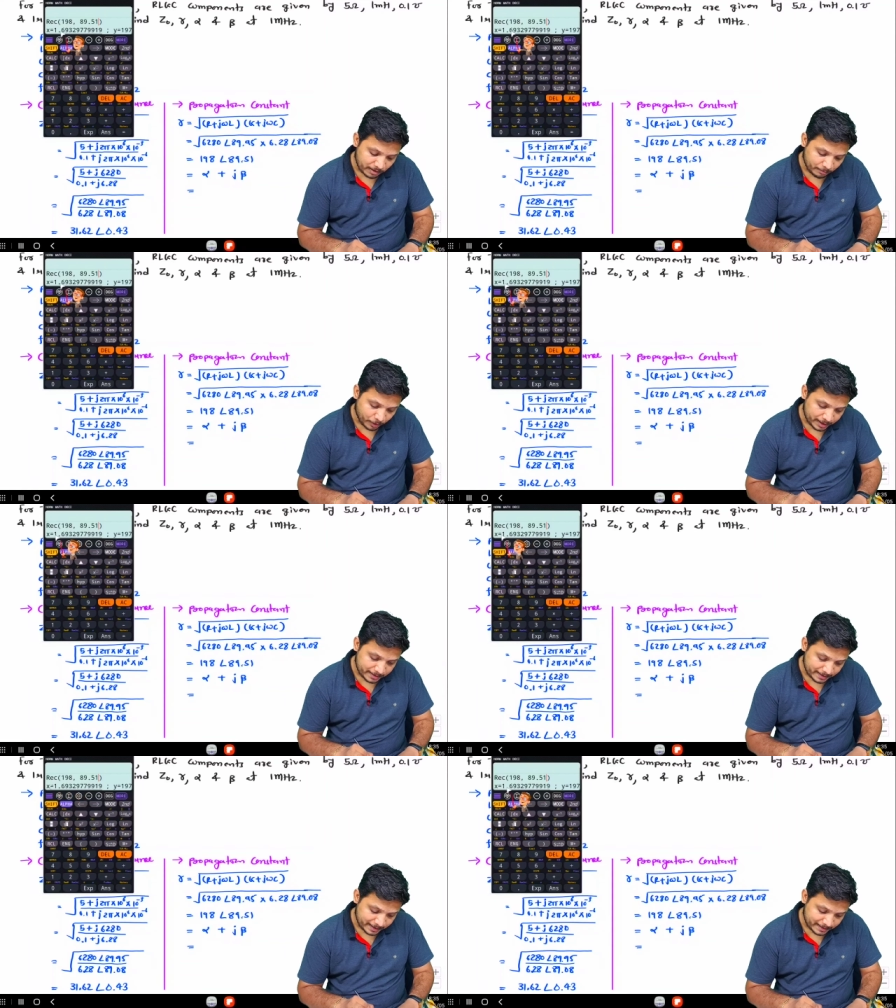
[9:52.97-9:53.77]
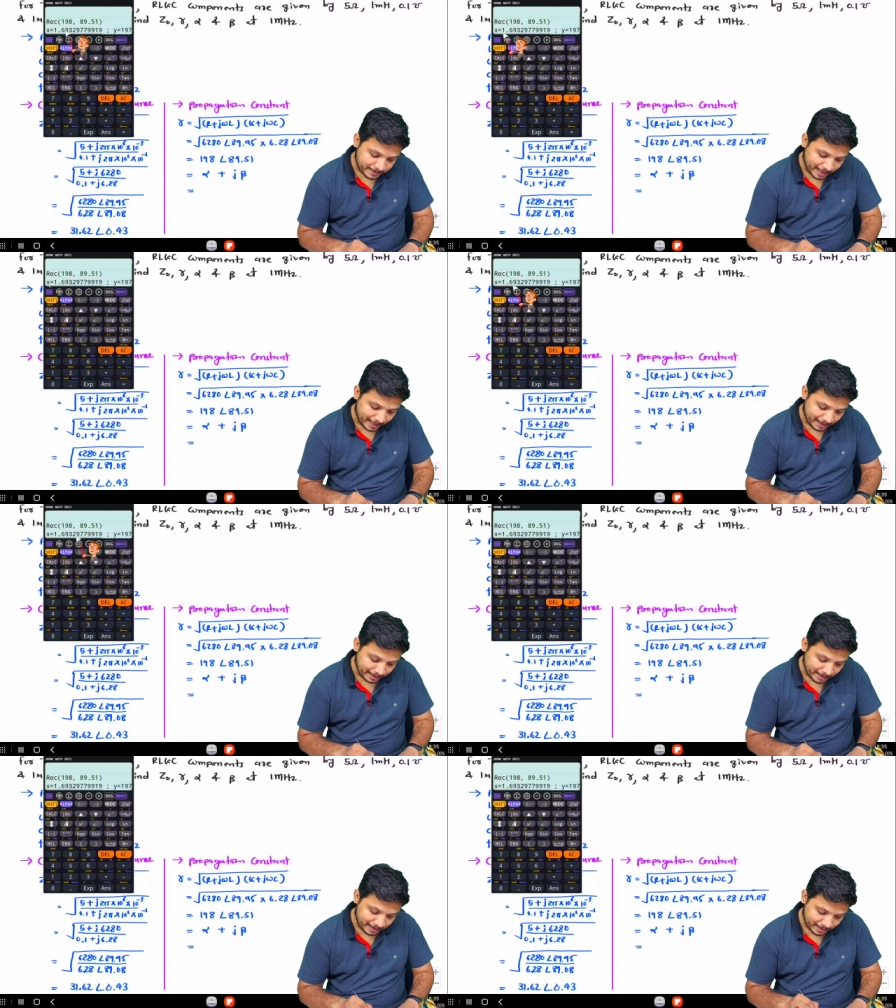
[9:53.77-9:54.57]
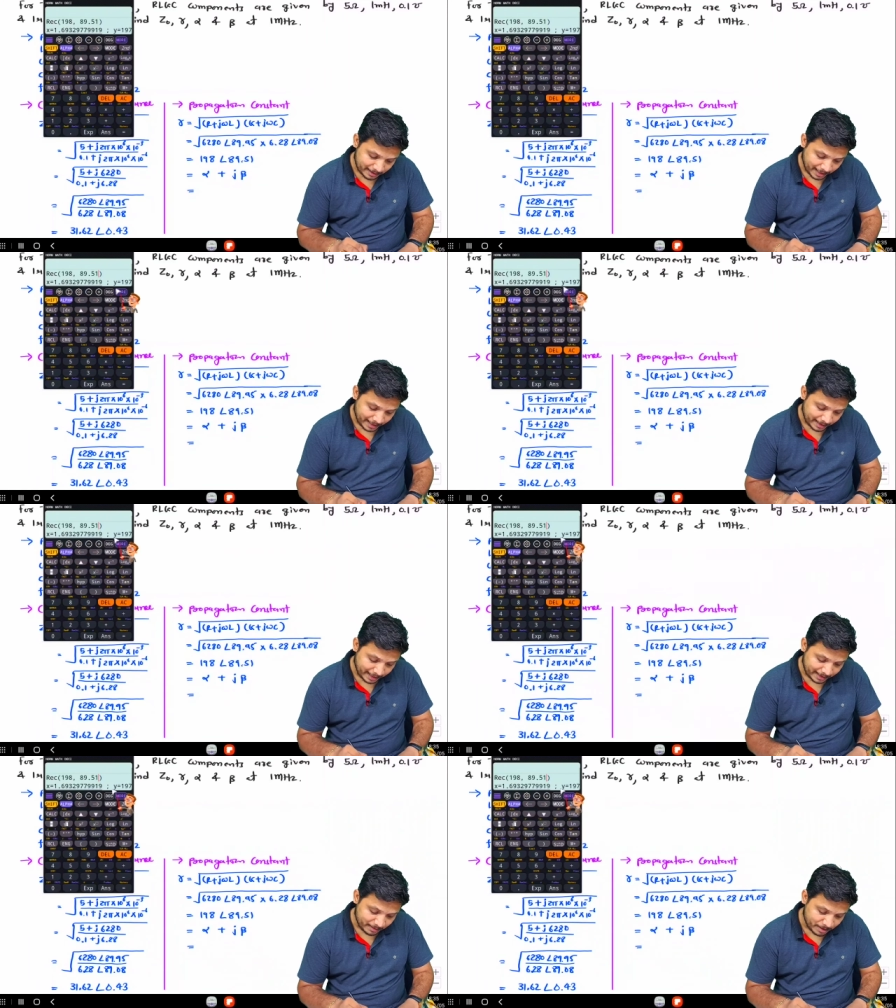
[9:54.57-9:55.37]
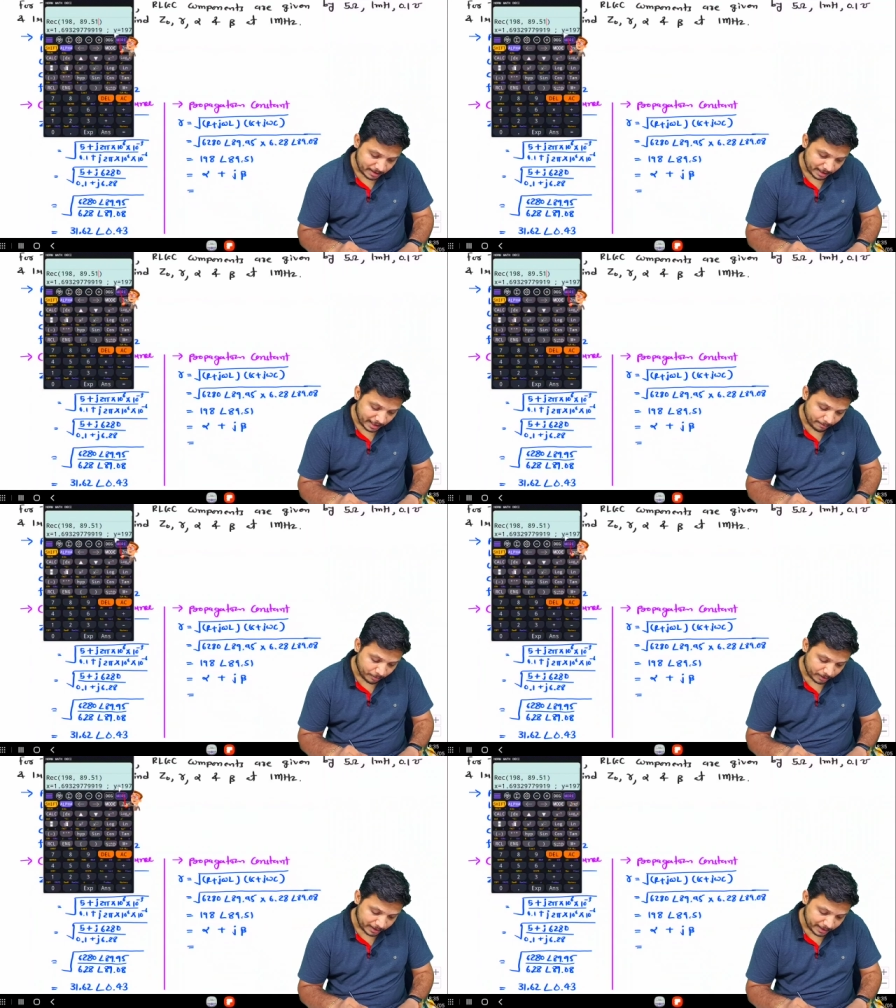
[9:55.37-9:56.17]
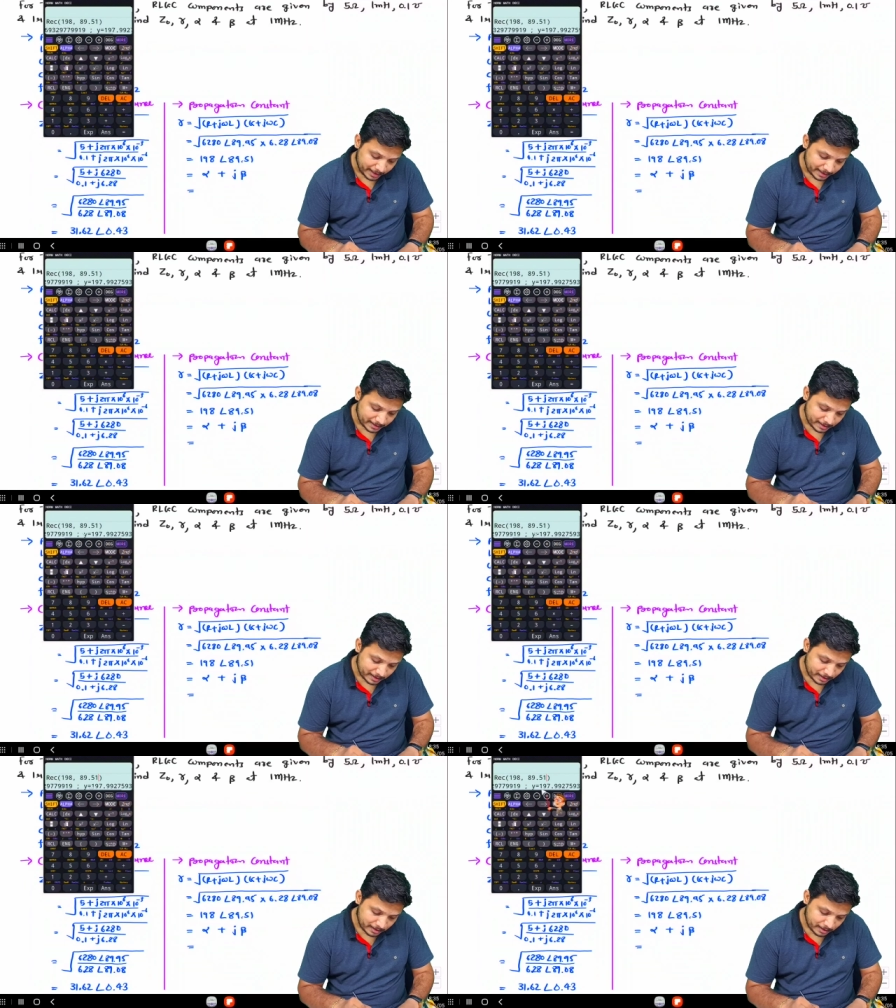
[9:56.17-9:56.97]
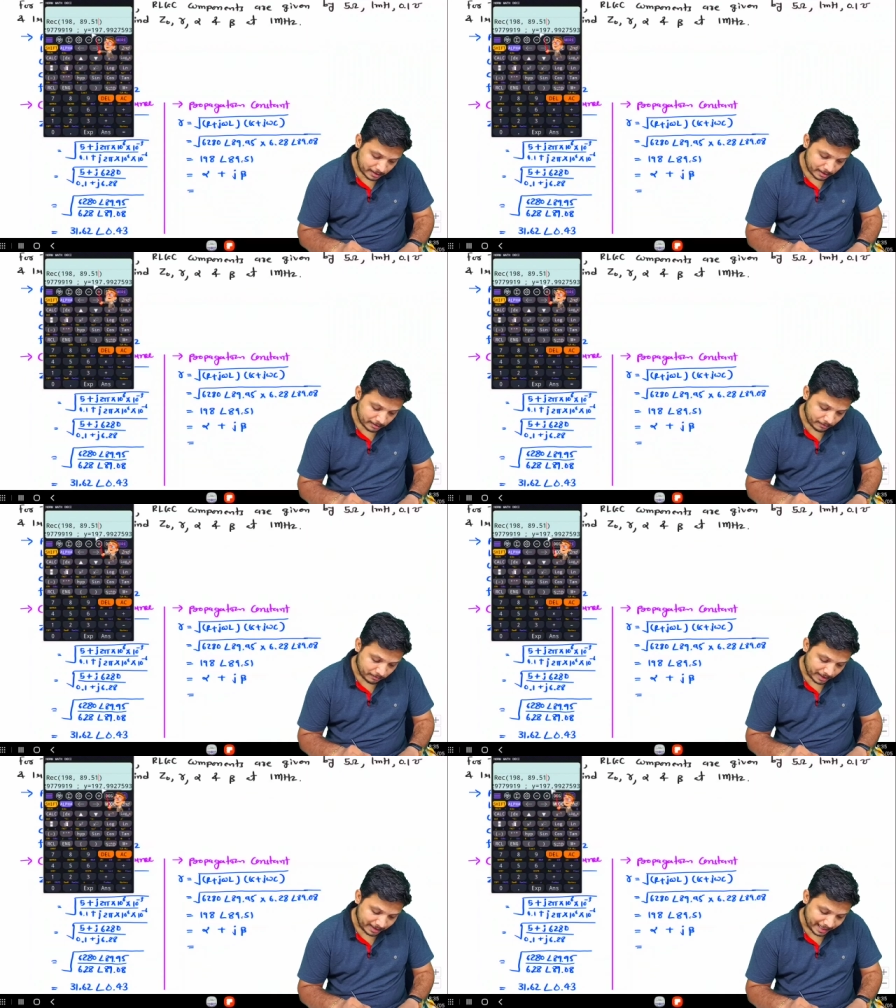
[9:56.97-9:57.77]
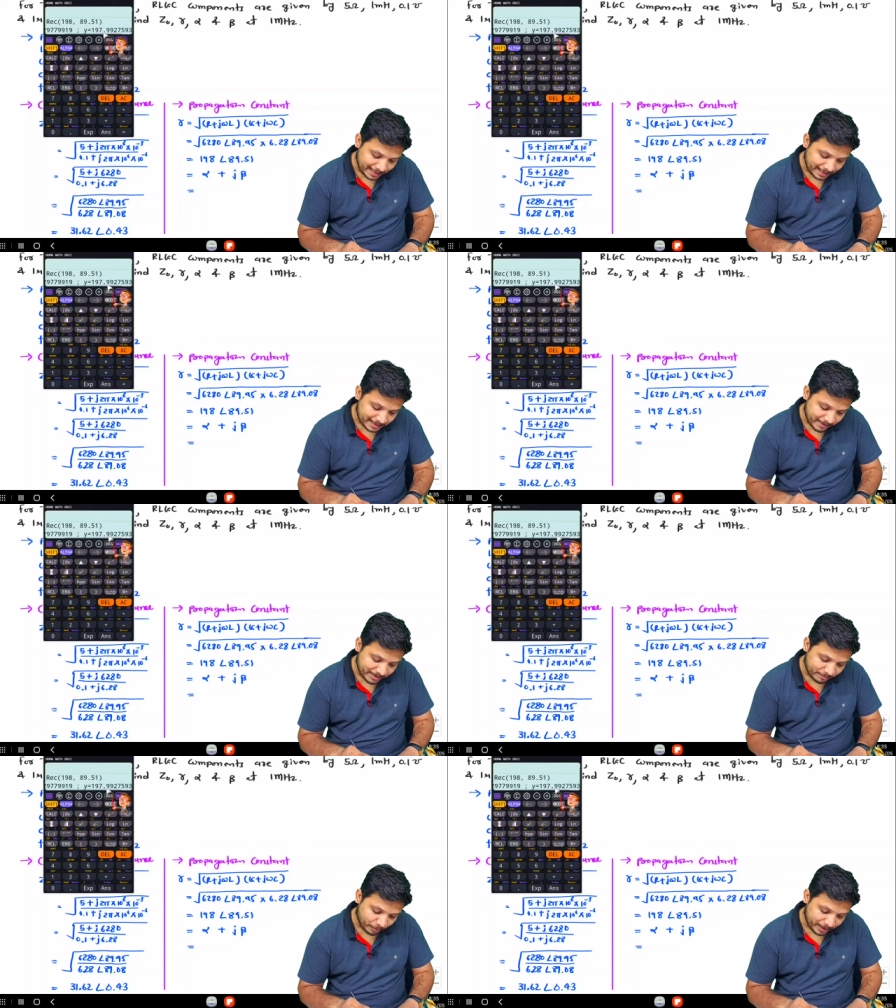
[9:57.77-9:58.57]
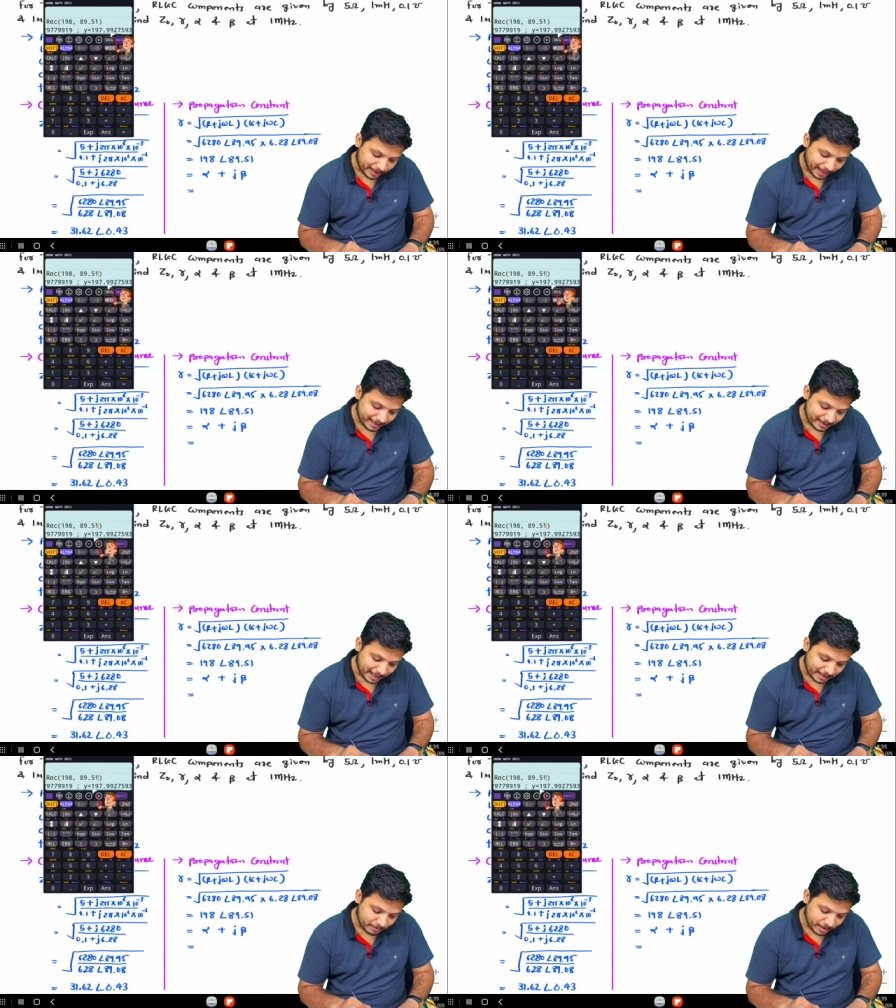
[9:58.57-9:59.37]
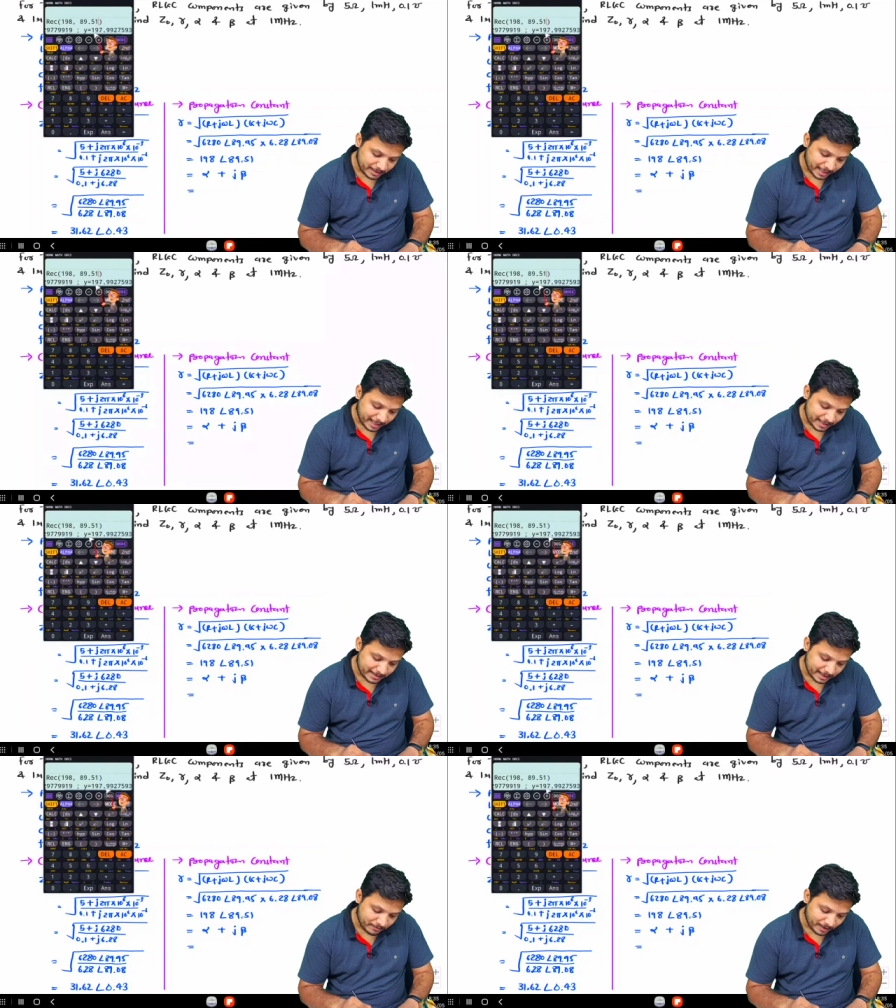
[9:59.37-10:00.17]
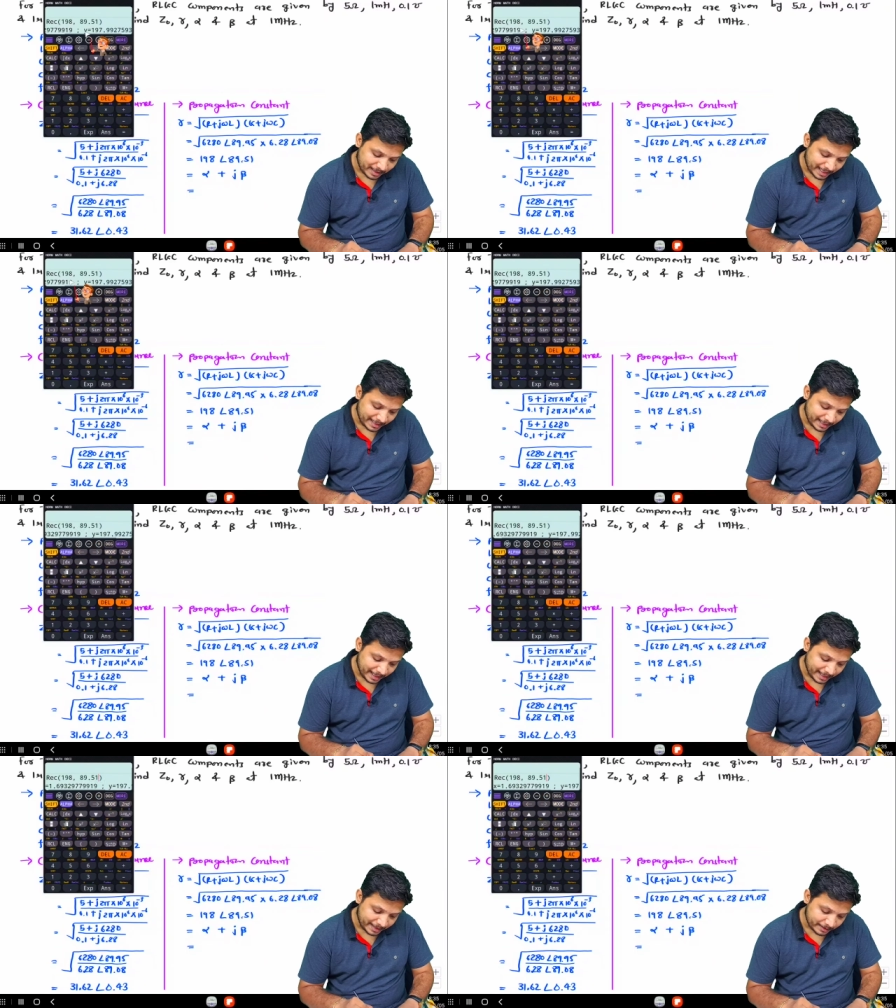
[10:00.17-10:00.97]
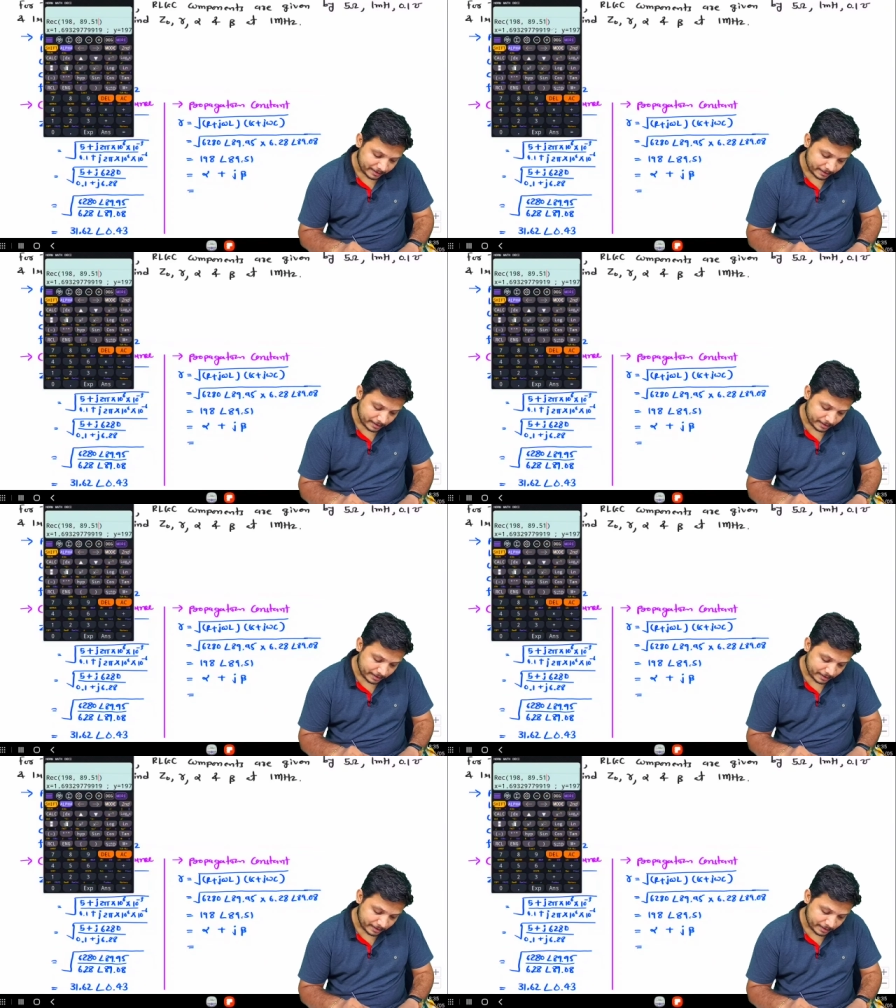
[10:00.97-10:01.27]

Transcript: one point six nine, right, and imaginary component is one ninety-seven point nine nine, means I can say one ninety-eight.